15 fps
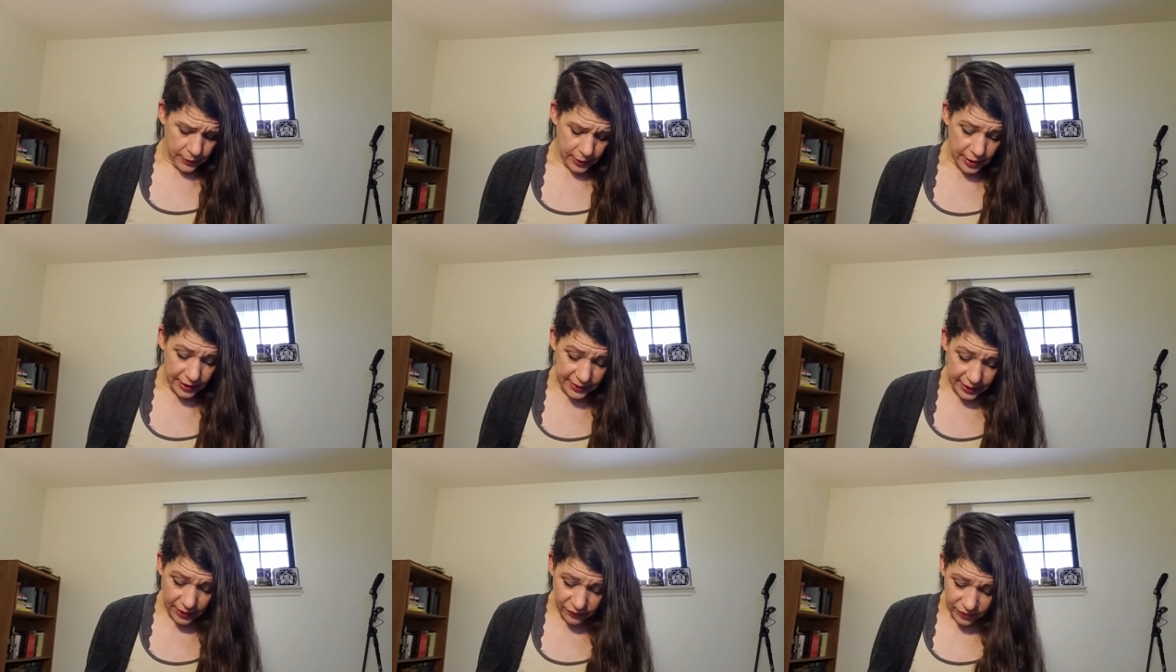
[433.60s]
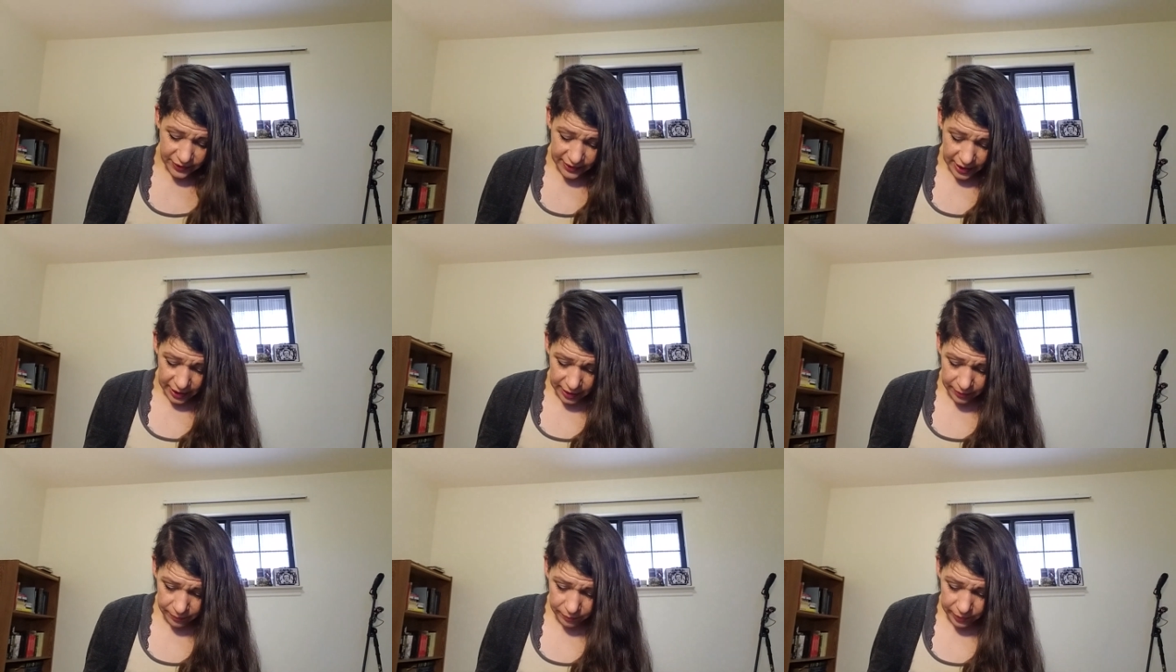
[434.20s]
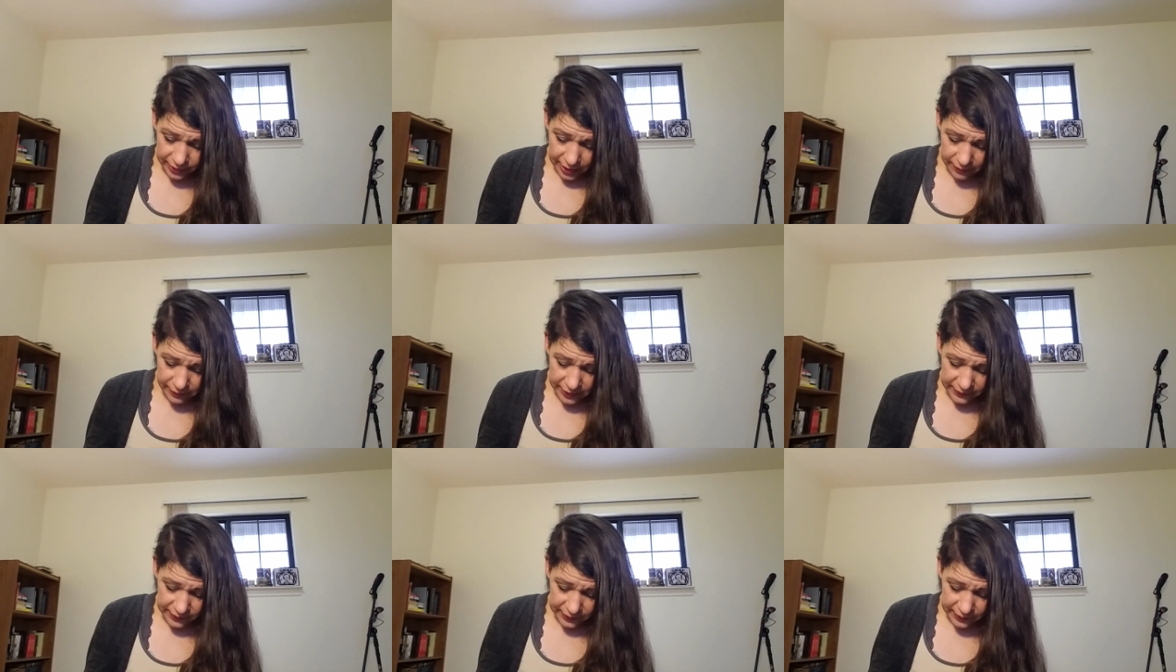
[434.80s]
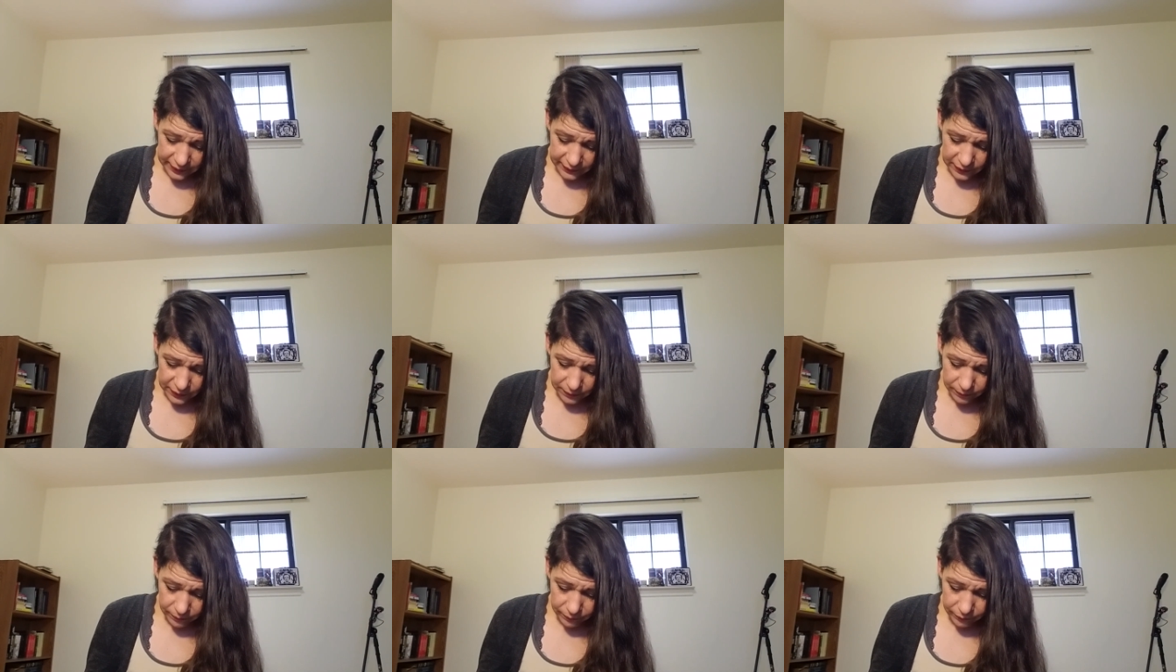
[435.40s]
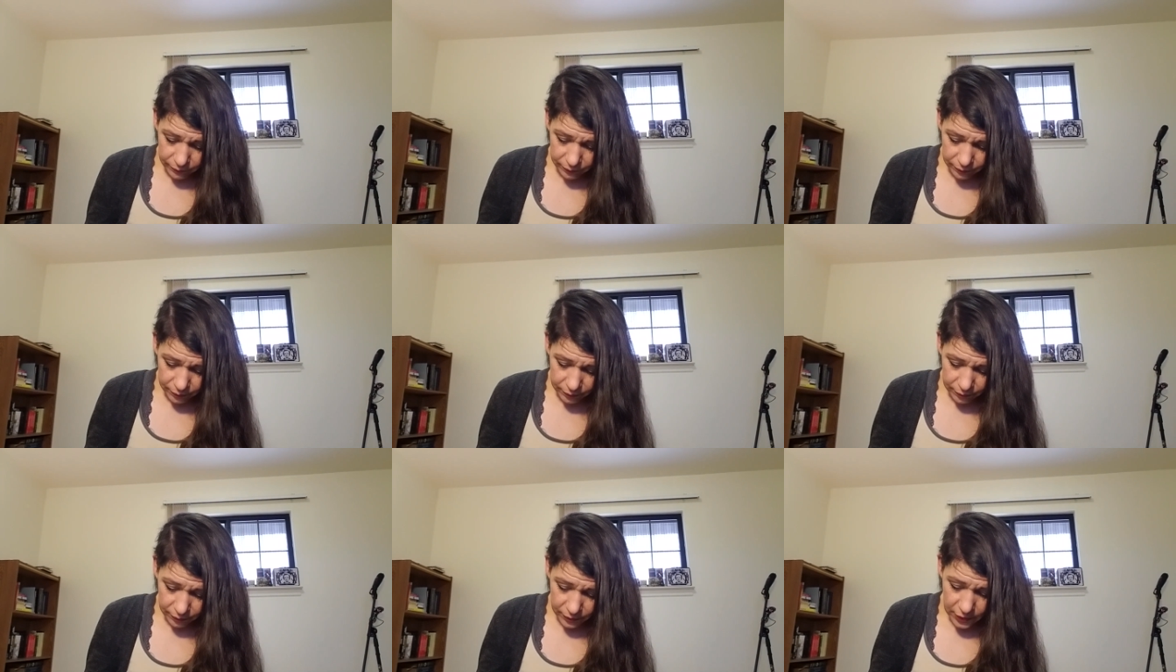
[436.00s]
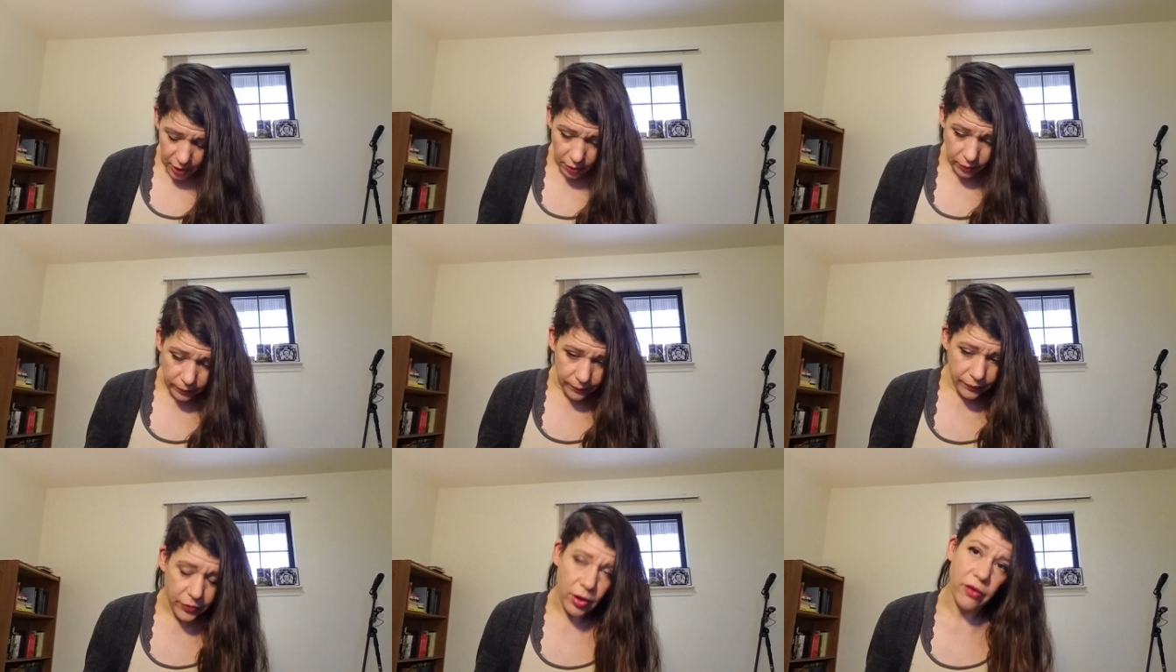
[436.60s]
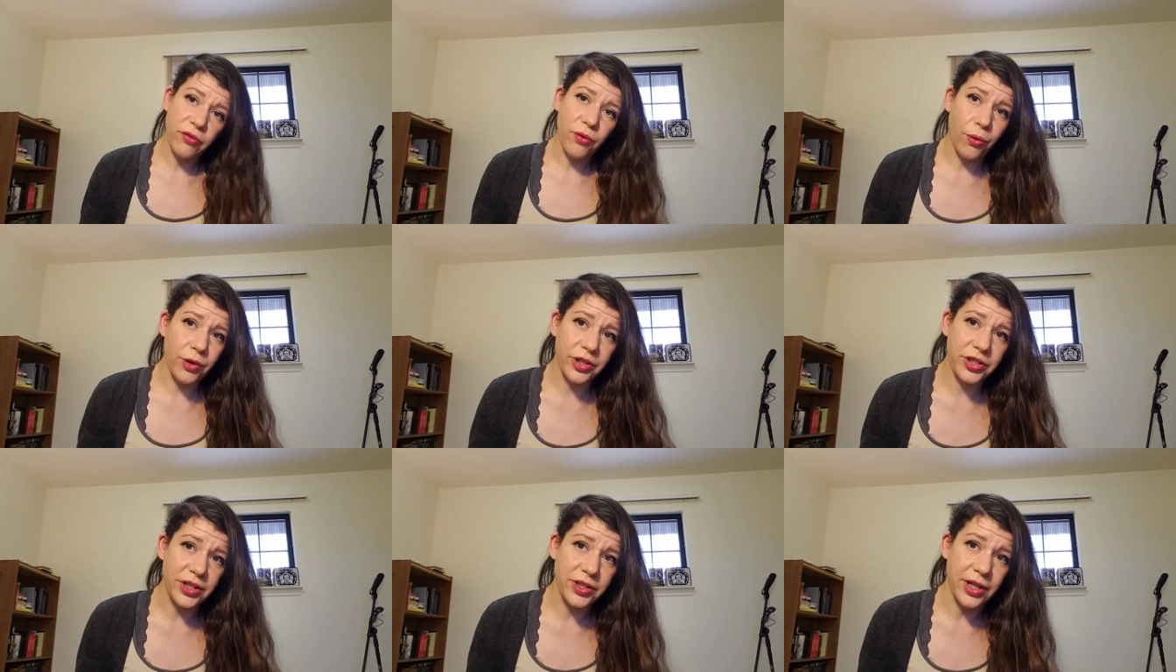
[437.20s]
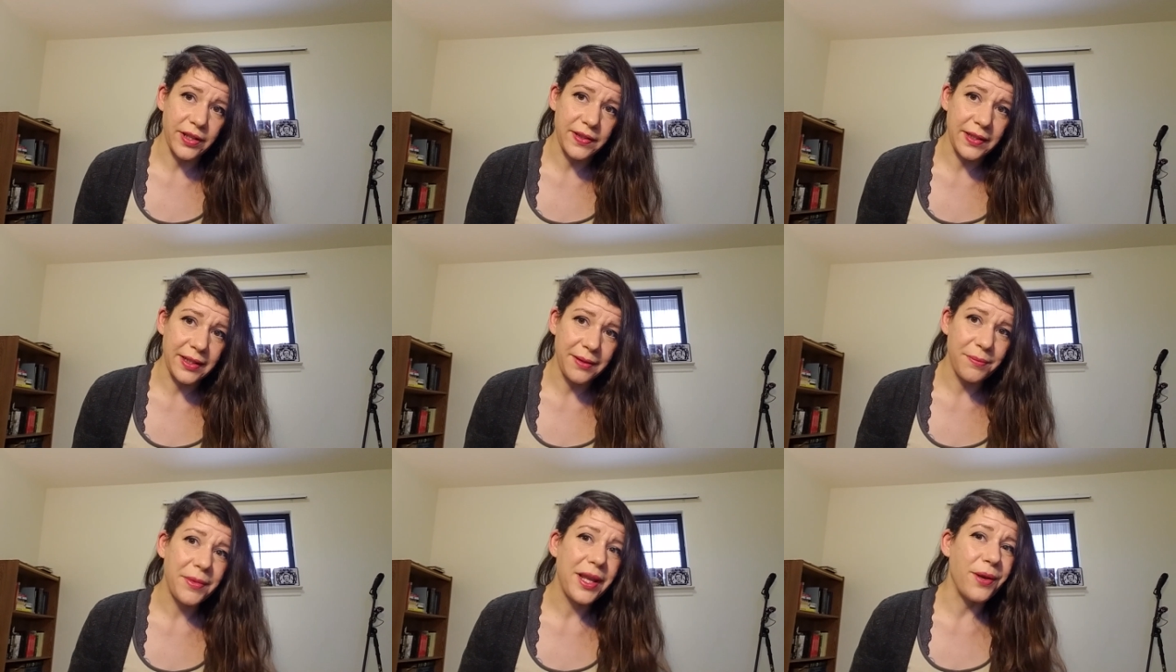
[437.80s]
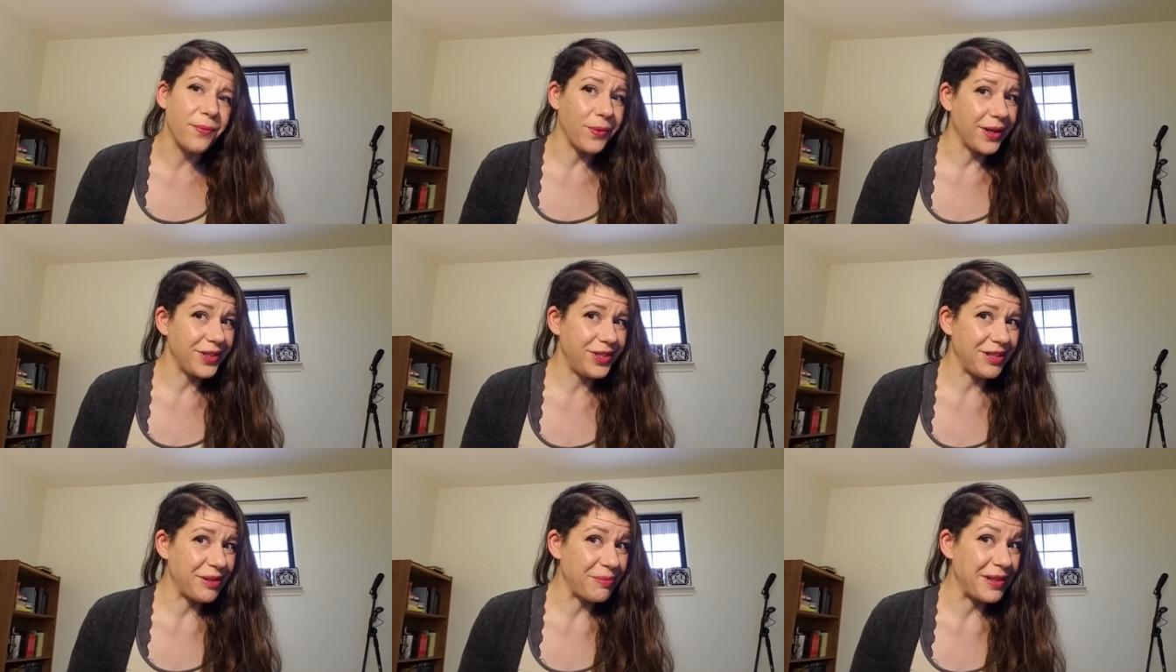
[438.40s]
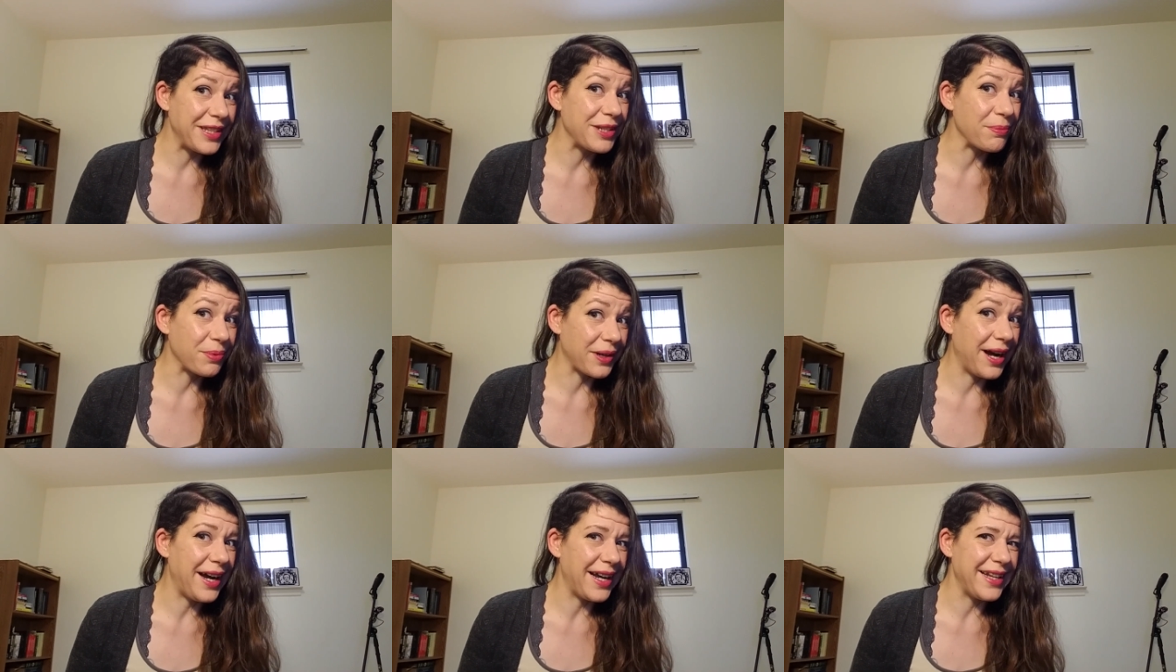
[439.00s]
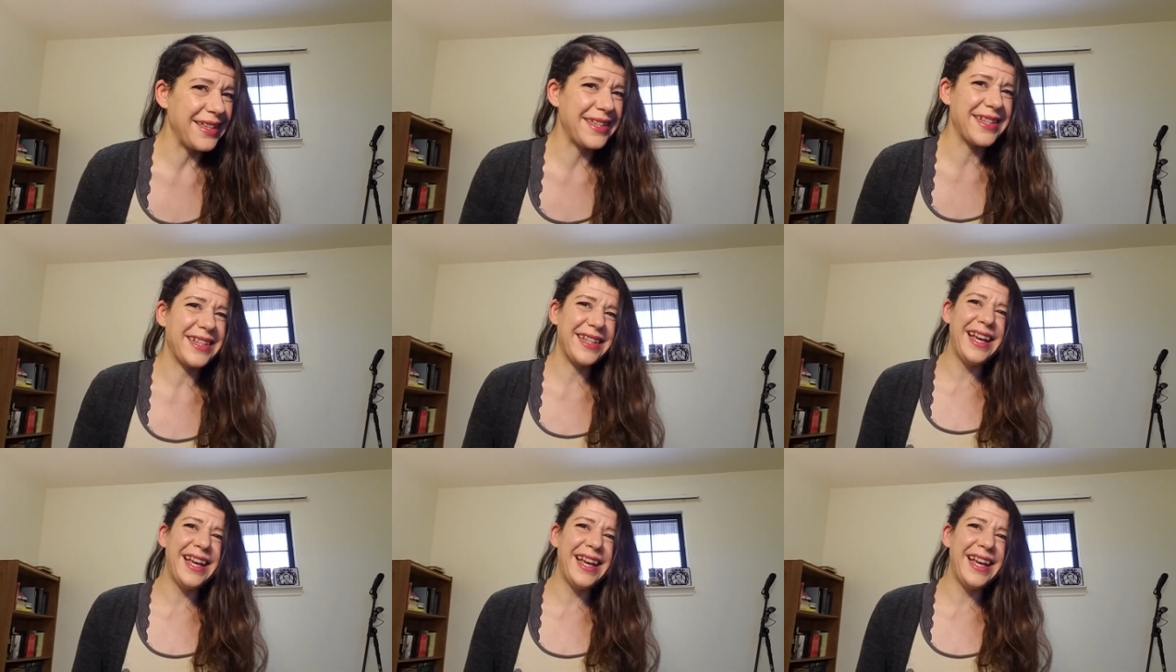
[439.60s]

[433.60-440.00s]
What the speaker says: Does it even say what that reason is? No, of course it doesn't. It wants you to be surprised.